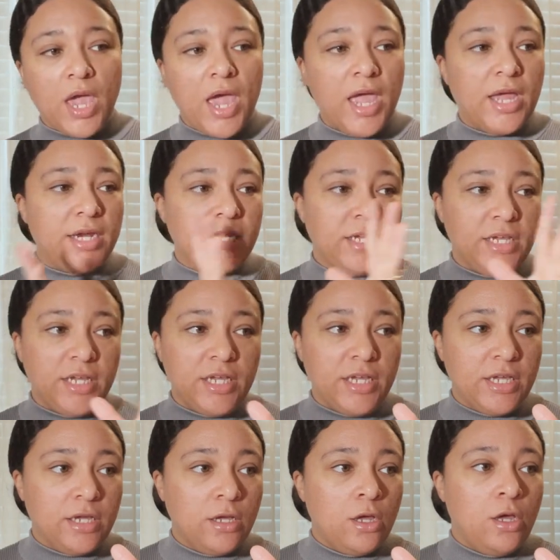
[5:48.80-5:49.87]
And
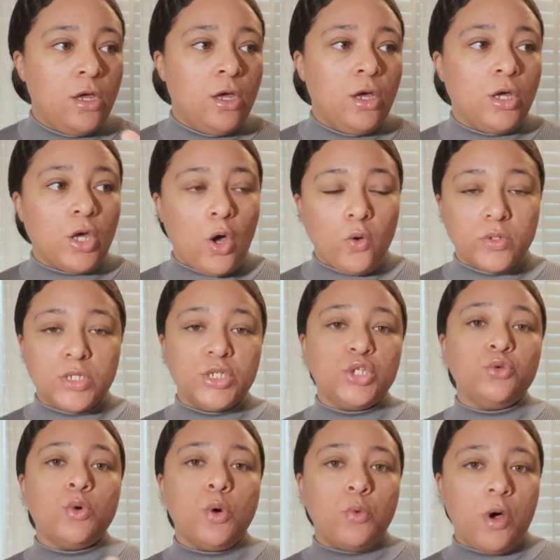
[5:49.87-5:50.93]
he goes
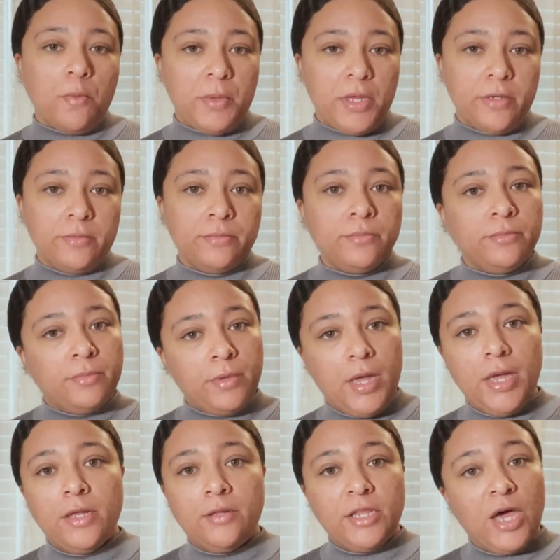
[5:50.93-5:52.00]
into a woman,
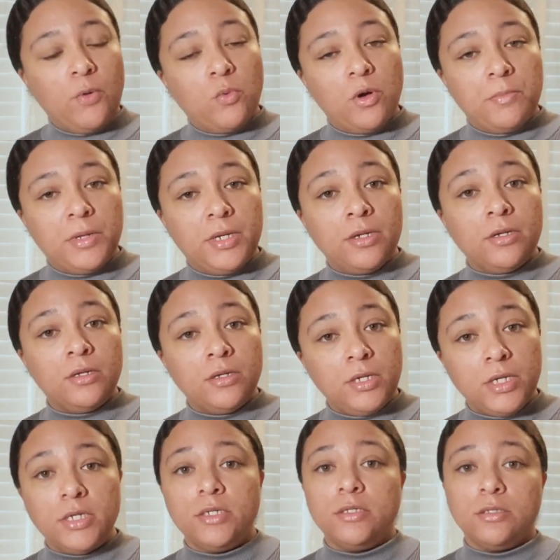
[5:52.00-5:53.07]
and that woman
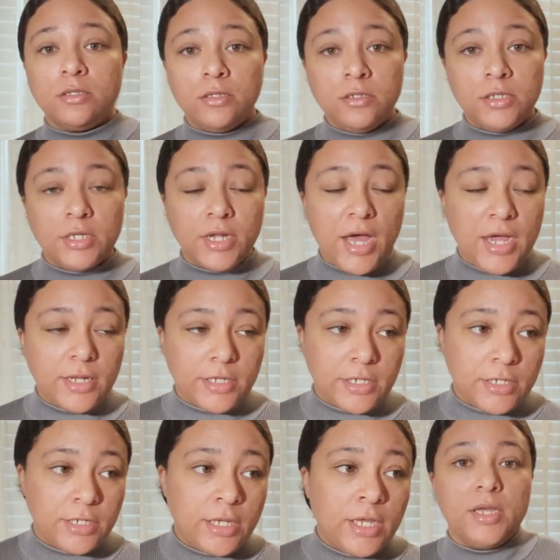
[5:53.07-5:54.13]
is Delilah.
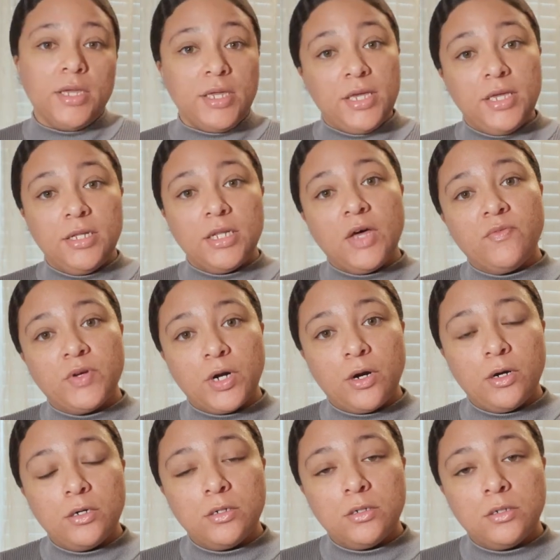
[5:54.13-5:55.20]
He loved
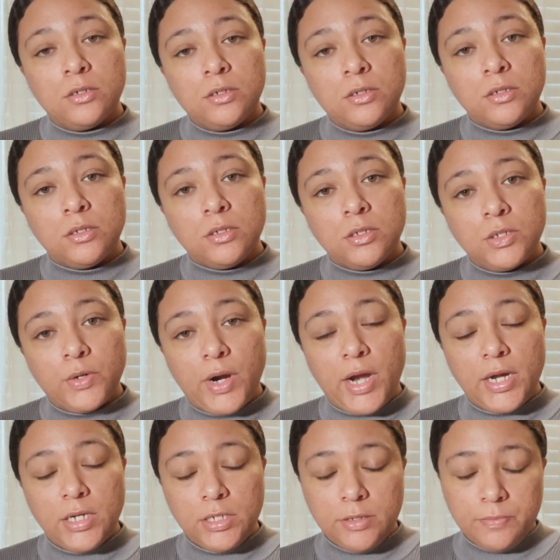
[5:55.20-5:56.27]
her,
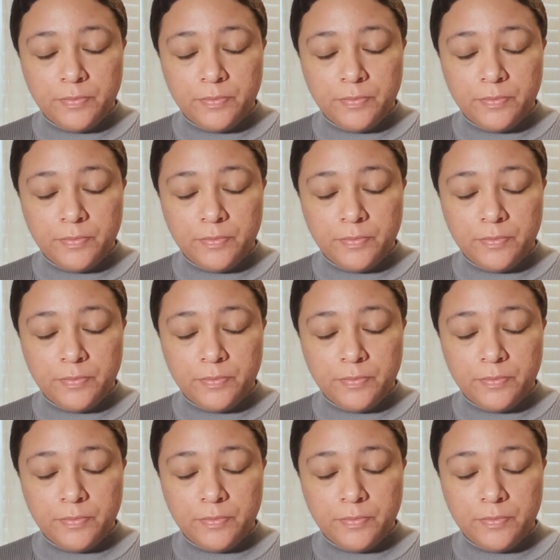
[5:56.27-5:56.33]
right?